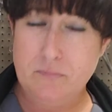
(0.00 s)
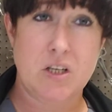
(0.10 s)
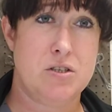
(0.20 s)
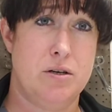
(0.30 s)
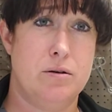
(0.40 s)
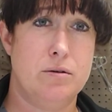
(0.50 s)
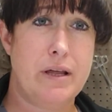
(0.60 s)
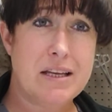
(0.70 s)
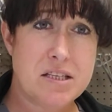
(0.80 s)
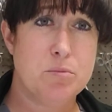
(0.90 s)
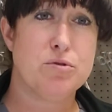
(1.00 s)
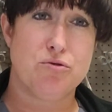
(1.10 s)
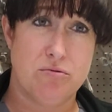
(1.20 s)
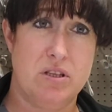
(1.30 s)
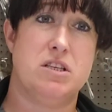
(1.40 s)
So that tip was
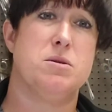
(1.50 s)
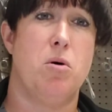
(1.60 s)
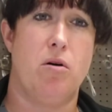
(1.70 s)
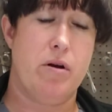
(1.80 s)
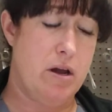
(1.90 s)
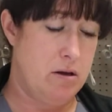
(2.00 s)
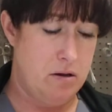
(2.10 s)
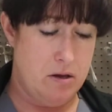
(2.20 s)
really small, right?